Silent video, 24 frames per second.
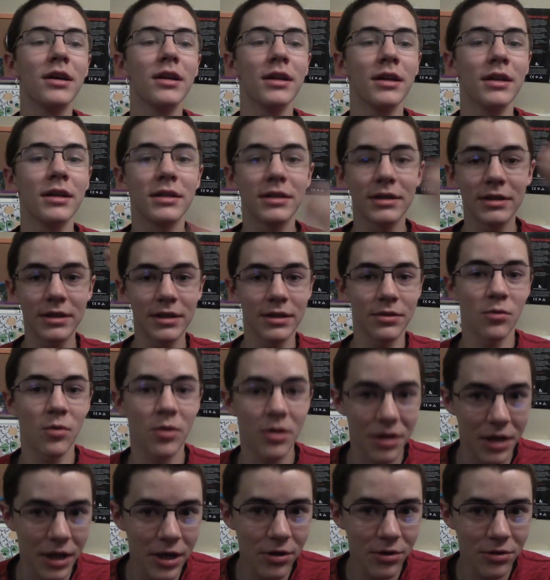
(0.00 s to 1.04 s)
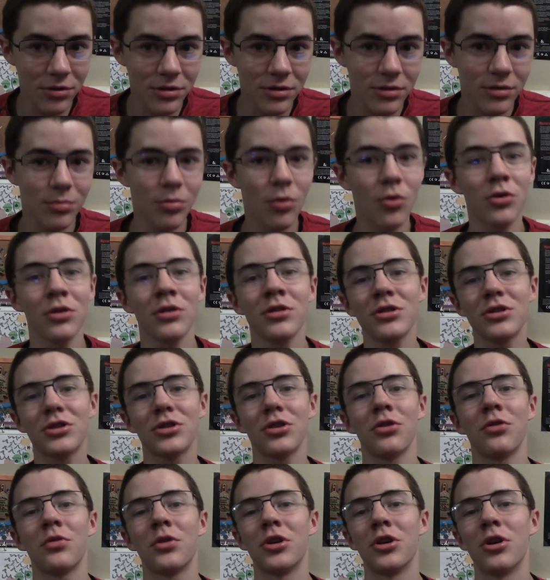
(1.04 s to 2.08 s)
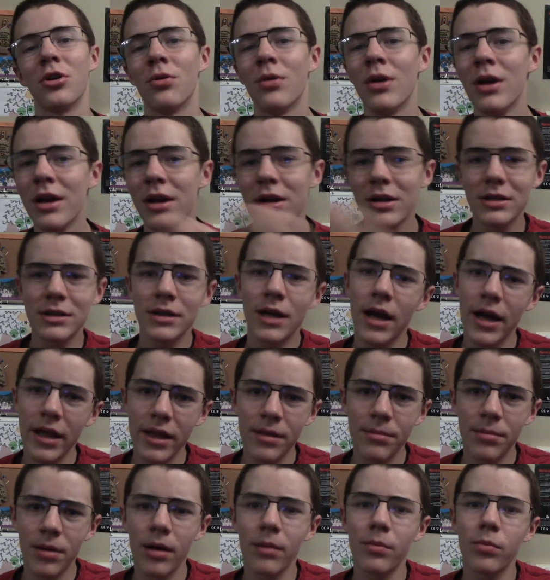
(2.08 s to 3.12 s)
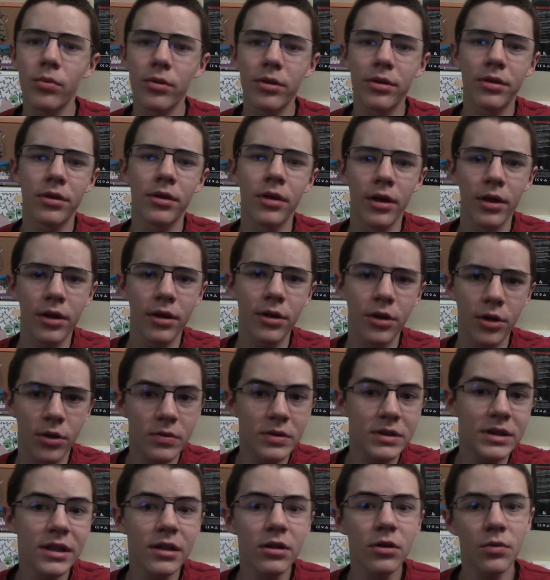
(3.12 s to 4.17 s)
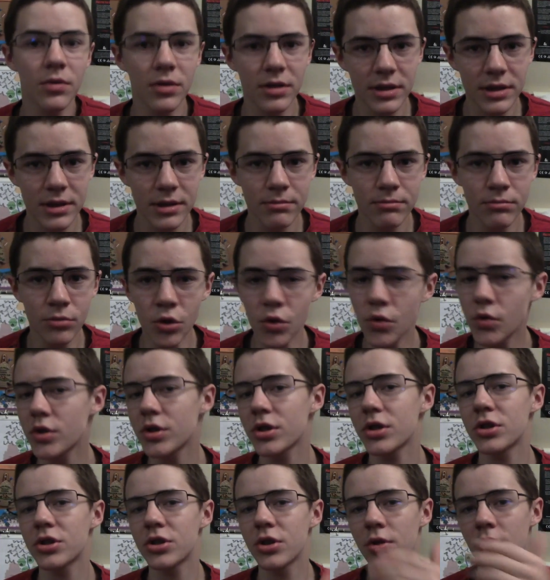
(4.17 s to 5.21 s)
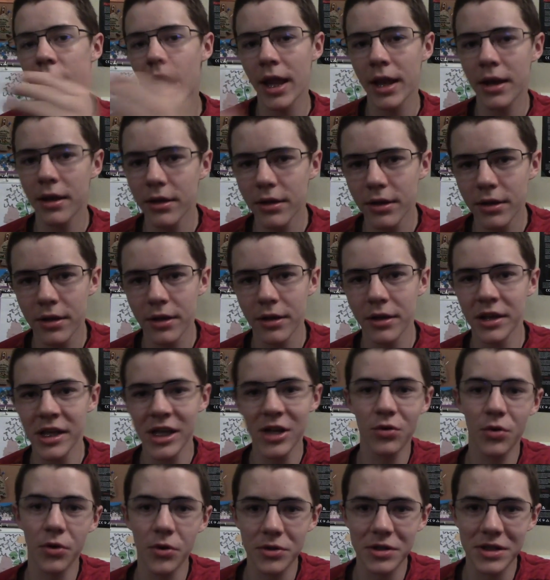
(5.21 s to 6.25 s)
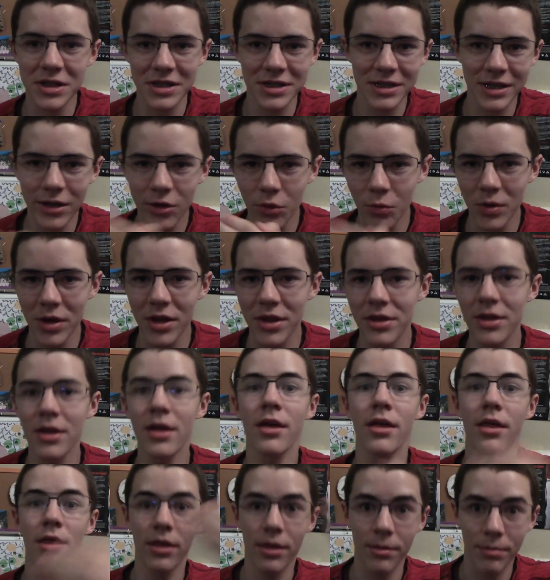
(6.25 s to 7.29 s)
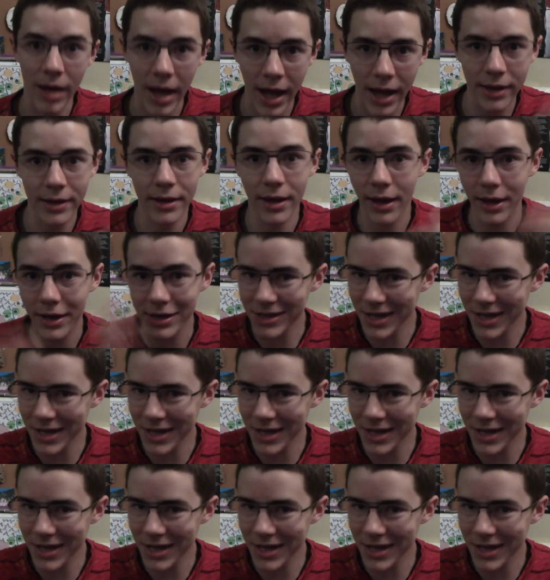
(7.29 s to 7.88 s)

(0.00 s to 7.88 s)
This is where the heroes are important, so, tie them up with, dealing with some mooks so that the heroes can deal with the bad guys.